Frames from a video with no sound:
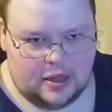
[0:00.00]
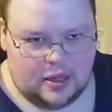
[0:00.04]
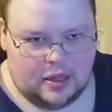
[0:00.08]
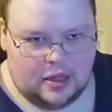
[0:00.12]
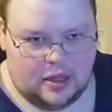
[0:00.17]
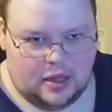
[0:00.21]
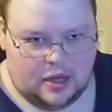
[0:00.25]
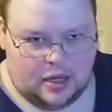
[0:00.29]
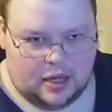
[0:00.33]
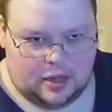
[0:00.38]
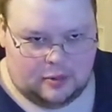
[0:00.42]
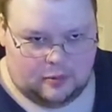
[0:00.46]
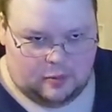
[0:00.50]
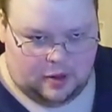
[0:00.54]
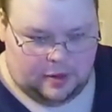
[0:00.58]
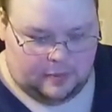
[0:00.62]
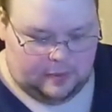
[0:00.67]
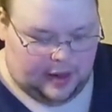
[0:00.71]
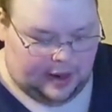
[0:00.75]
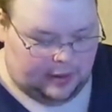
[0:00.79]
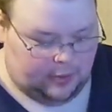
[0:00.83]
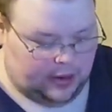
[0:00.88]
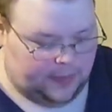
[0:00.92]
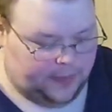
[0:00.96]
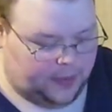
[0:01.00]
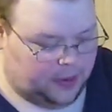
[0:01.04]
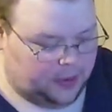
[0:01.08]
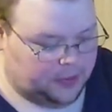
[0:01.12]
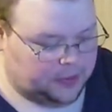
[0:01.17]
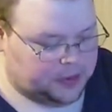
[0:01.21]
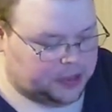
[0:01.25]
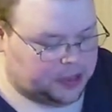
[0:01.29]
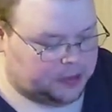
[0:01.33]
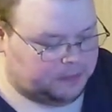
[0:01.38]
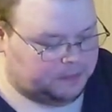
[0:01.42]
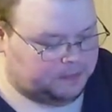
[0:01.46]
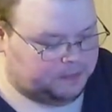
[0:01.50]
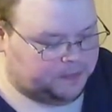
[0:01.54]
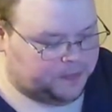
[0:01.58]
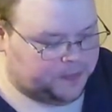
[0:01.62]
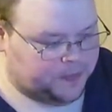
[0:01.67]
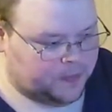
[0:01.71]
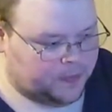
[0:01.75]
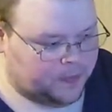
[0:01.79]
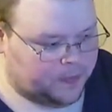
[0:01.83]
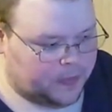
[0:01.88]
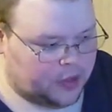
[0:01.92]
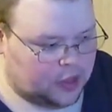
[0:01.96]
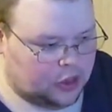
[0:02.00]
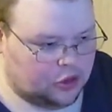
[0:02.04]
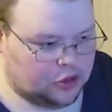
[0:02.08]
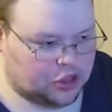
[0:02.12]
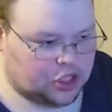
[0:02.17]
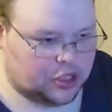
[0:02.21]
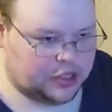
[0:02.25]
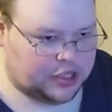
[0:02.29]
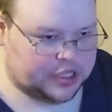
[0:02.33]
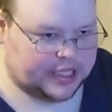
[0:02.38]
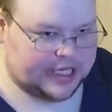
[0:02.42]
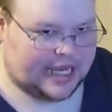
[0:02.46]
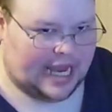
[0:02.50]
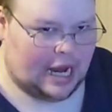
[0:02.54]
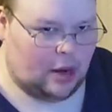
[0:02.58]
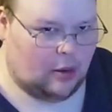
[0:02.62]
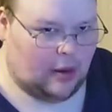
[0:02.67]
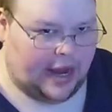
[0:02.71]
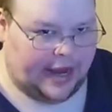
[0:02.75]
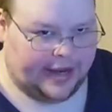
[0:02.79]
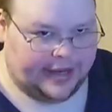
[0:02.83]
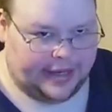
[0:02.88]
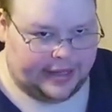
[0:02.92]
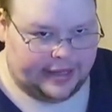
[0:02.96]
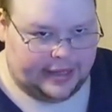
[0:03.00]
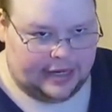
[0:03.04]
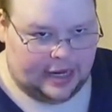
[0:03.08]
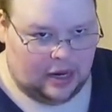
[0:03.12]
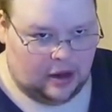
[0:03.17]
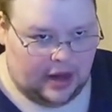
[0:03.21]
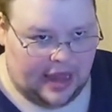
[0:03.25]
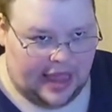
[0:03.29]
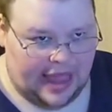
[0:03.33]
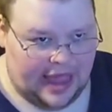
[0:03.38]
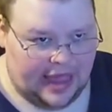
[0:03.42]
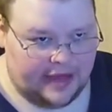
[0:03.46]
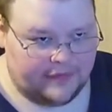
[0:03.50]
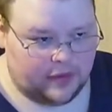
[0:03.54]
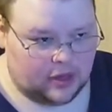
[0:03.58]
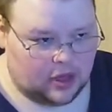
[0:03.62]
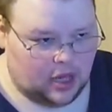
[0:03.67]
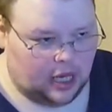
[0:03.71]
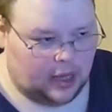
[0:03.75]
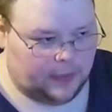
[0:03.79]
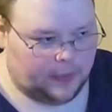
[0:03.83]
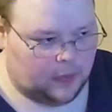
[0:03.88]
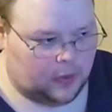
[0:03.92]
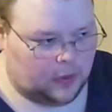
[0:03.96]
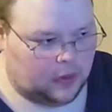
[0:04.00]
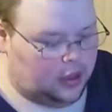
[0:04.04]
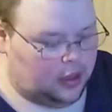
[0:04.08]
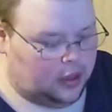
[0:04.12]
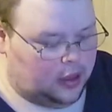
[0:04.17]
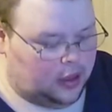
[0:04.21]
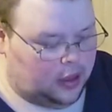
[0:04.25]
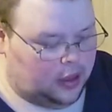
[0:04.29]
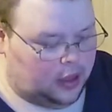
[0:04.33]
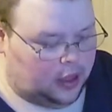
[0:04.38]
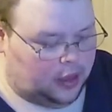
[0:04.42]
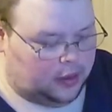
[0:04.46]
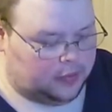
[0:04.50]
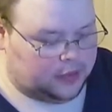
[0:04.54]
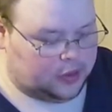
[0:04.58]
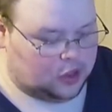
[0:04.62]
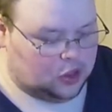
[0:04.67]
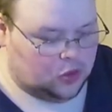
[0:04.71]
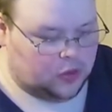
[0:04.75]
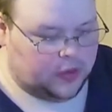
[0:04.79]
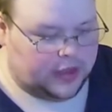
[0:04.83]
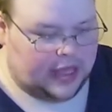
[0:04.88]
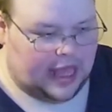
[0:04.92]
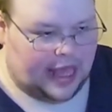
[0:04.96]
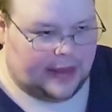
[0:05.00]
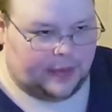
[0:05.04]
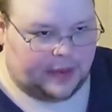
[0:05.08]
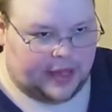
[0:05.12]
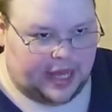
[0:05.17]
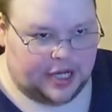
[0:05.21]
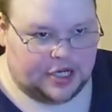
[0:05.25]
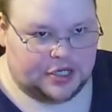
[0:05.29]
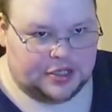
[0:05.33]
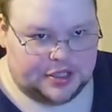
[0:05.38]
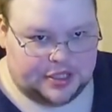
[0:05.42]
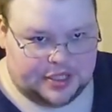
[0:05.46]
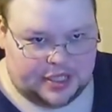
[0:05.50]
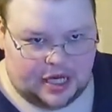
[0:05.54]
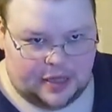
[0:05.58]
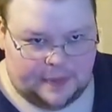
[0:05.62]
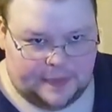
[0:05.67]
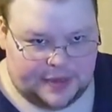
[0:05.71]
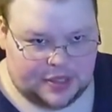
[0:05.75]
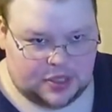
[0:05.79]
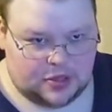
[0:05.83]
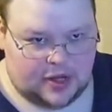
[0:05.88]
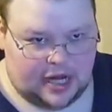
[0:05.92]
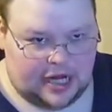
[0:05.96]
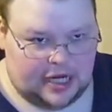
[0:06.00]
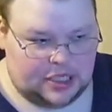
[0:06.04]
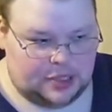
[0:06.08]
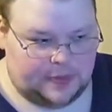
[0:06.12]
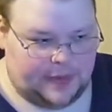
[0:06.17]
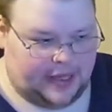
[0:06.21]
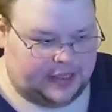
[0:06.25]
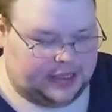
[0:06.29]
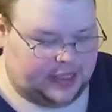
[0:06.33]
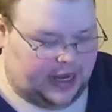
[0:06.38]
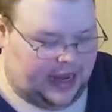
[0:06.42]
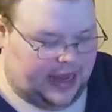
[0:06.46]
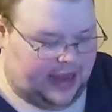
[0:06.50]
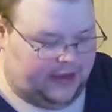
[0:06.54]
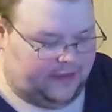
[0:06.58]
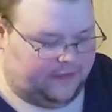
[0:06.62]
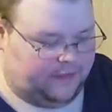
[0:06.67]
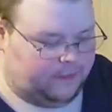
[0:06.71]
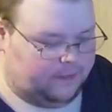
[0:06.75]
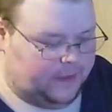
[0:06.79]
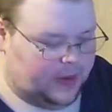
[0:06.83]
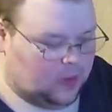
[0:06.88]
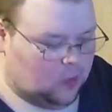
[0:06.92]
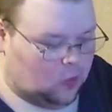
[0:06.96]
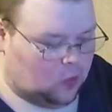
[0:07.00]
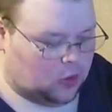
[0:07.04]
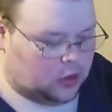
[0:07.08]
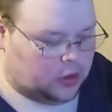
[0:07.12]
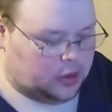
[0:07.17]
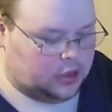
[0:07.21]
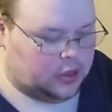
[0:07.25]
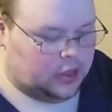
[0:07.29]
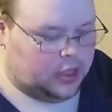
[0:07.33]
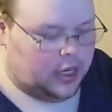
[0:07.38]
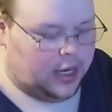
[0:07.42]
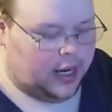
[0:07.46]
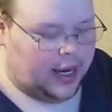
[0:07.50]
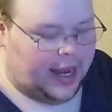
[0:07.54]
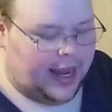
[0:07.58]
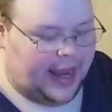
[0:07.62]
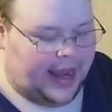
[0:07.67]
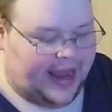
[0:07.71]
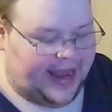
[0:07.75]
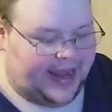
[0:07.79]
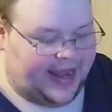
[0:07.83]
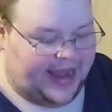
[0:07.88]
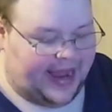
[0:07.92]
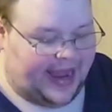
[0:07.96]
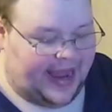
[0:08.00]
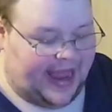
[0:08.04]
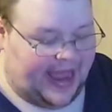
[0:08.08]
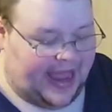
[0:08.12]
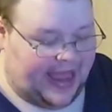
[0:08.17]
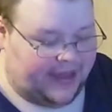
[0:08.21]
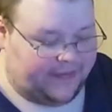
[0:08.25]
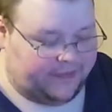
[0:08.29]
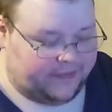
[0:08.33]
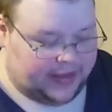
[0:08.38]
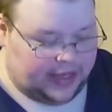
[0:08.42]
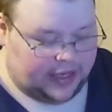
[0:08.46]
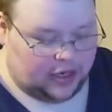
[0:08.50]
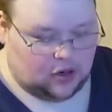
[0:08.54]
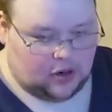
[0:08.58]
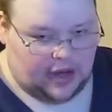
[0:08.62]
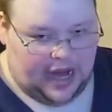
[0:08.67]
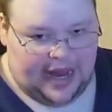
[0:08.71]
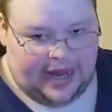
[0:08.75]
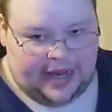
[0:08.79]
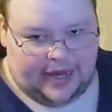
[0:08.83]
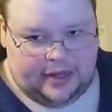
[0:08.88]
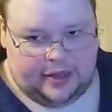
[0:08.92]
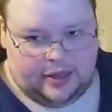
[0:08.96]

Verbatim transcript: uh, in my repos, you should see how I did it. Now I have a couple uh, G U I applications set up as scratchpads. I have Bitwarden and I have GitKraken.